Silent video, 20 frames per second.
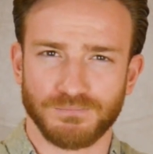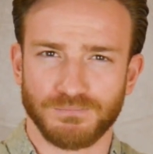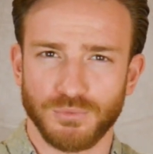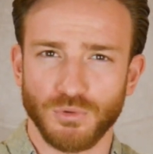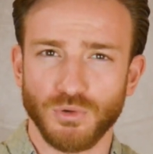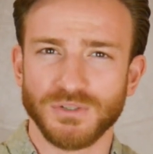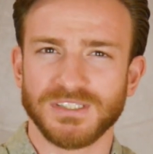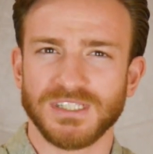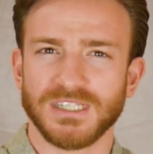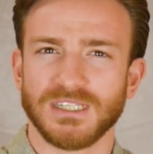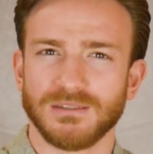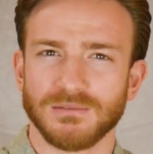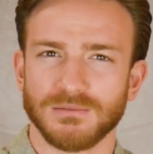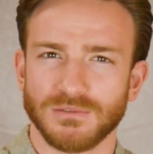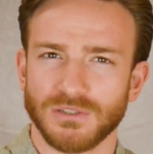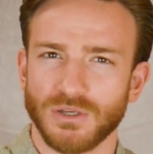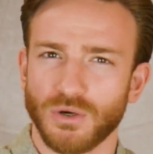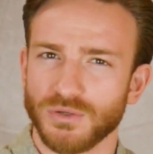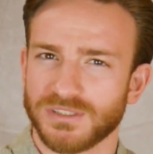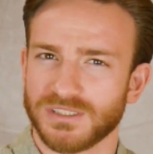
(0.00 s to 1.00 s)
boozy
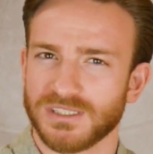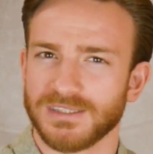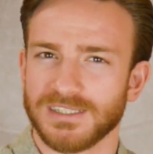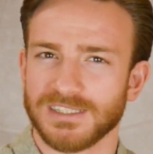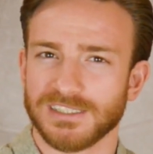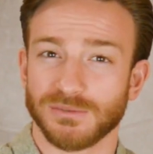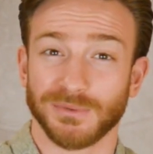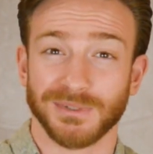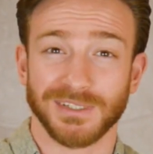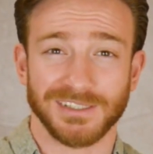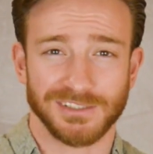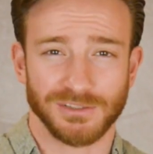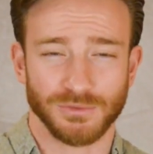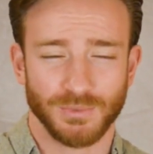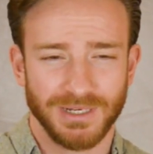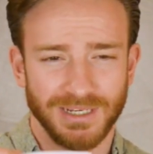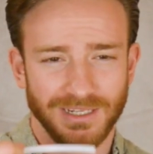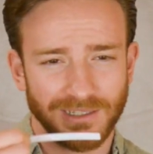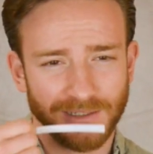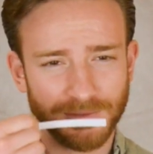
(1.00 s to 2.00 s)
notes in this one as
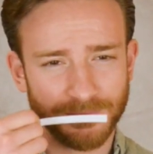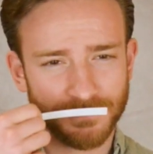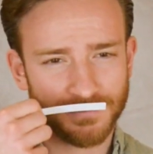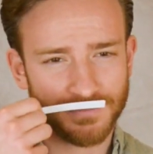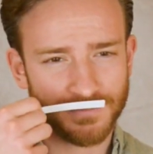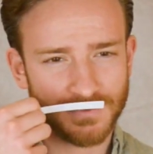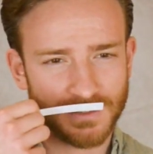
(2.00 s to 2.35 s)
well.